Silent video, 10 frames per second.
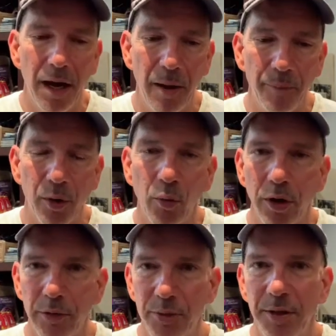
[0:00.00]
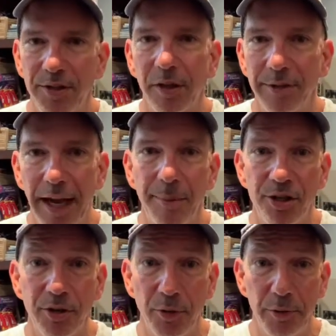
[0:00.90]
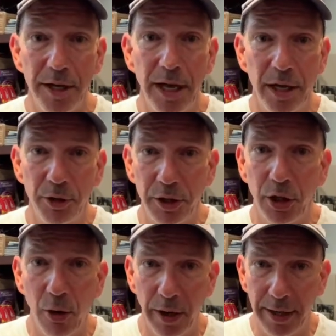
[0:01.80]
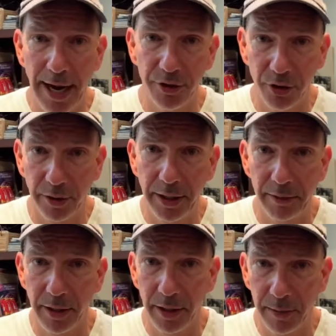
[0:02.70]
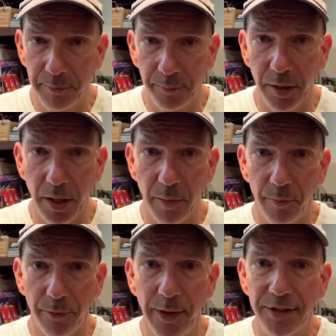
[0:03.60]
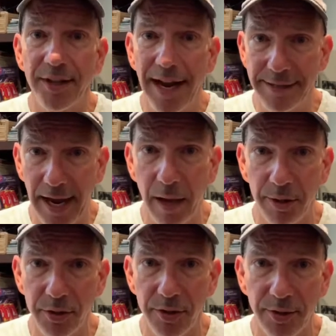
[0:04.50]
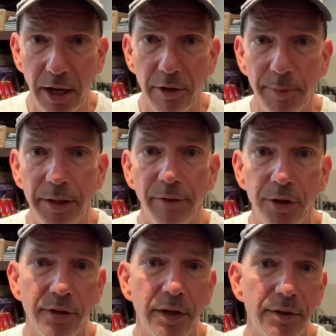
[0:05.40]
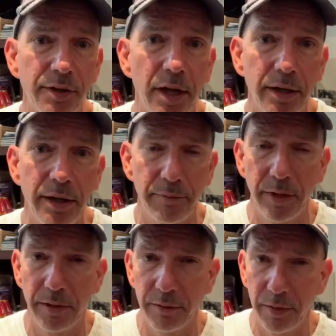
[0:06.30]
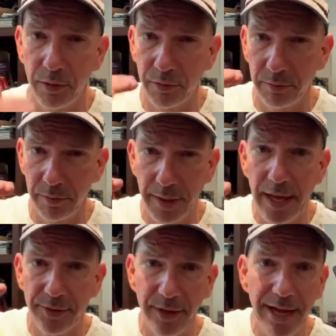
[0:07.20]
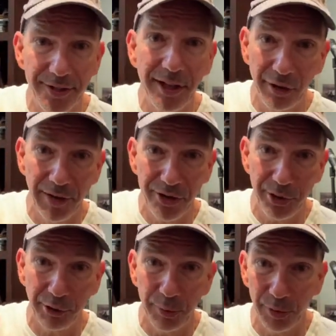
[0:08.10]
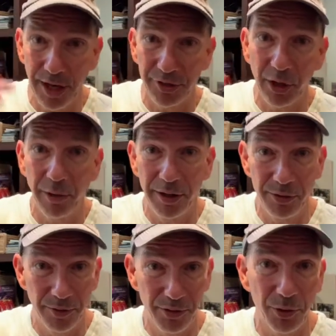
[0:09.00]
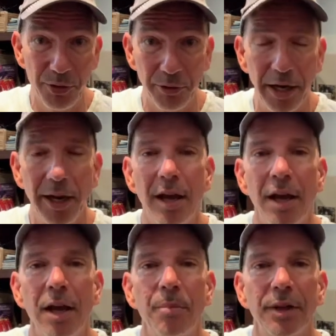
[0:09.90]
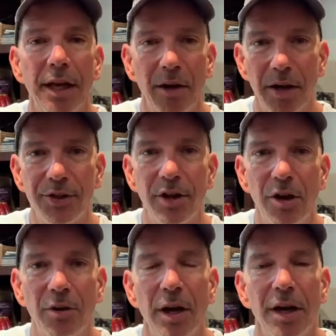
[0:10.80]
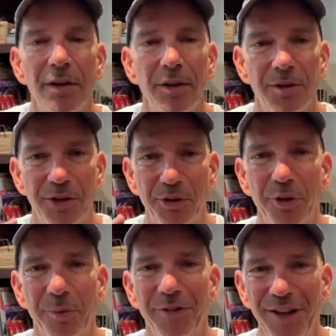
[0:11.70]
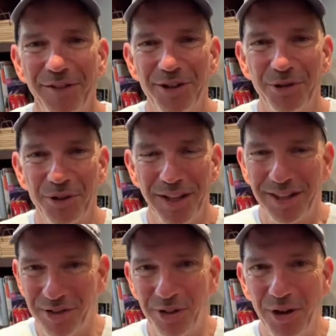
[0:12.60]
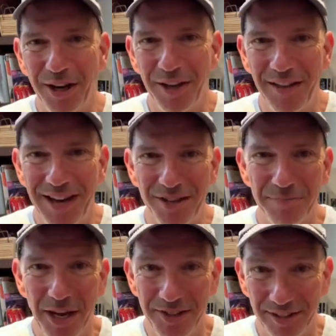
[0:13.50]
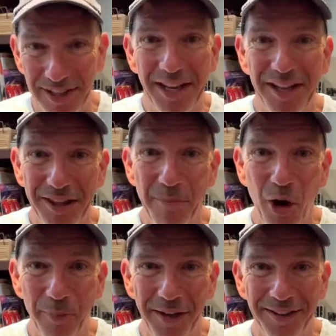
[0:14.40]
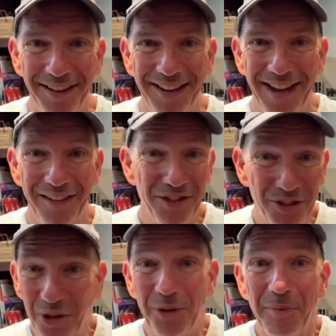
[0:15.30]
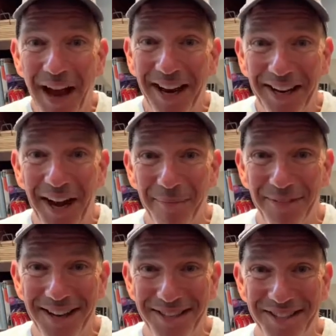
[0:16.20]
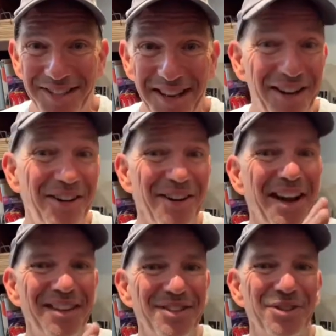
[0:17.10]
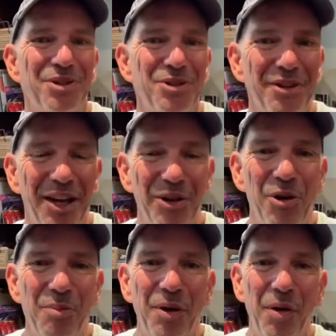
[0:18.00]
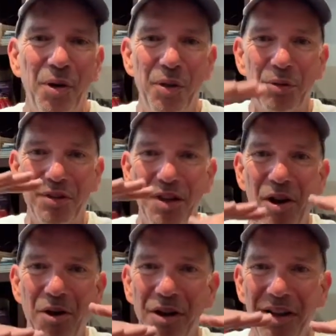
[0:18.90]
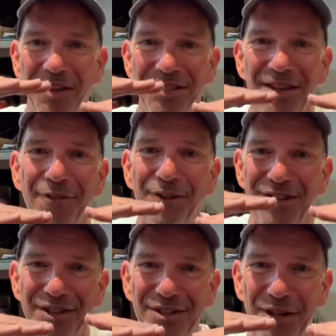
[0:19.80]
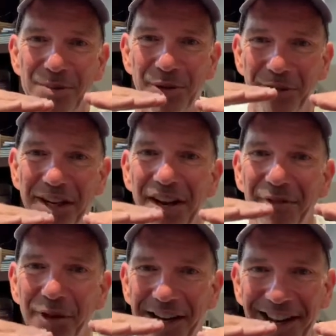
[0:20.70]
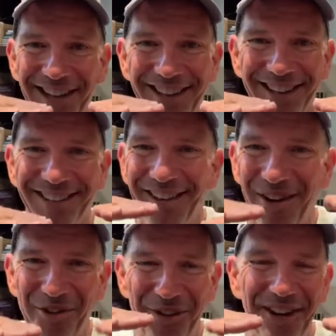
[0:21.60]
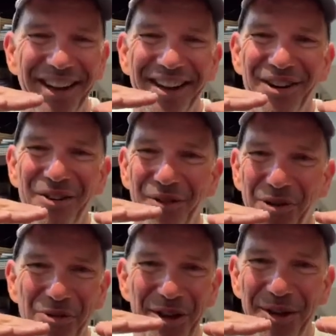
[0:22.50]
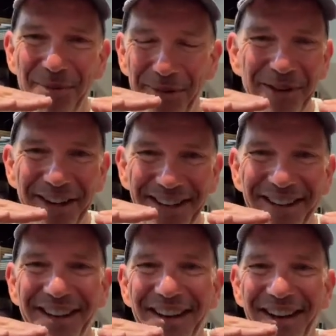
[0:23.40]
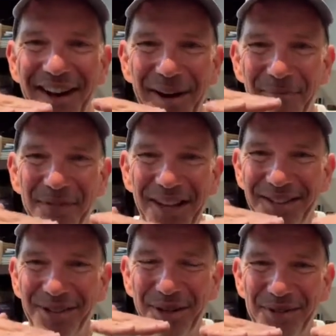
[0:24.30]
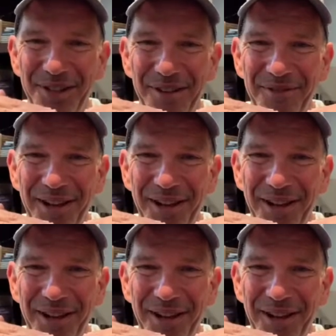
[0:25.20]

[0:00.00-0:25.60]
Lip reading: where there's been some damage to their knee, you can go in and actually fix that damage, etc. But they've also done study, and that's the intervention group where you actually go in and do the surgery. But then also there's a group of individuals that they took and they just basically cut them open and then sewed them back up and just said, oh, you had the surgery. And lo and behold, there was no difference in terms of recovery over a 1 year period in terms of